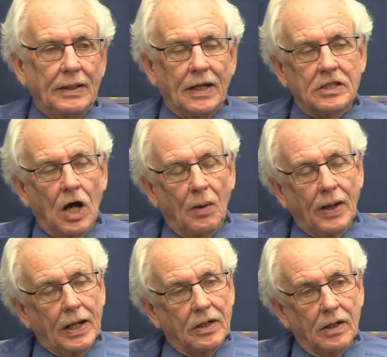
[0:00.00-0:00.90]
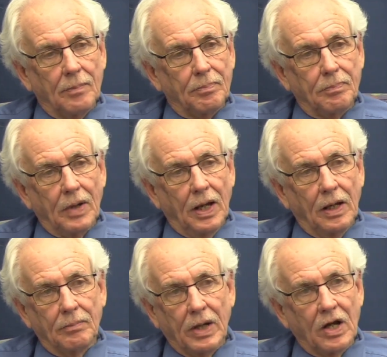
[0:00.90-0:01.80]
That's how I ended up
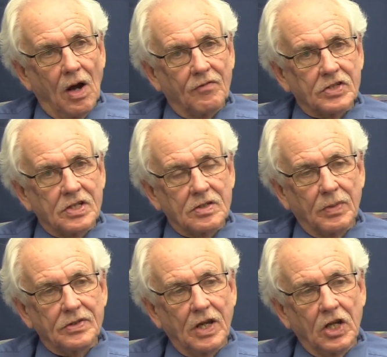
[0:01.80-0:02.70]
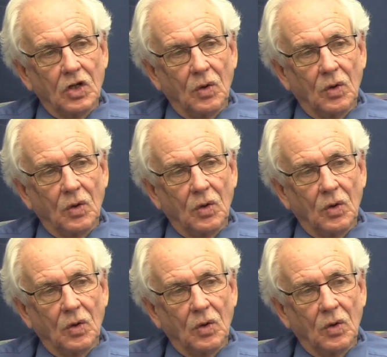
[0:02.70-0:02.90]
my conversation by saying,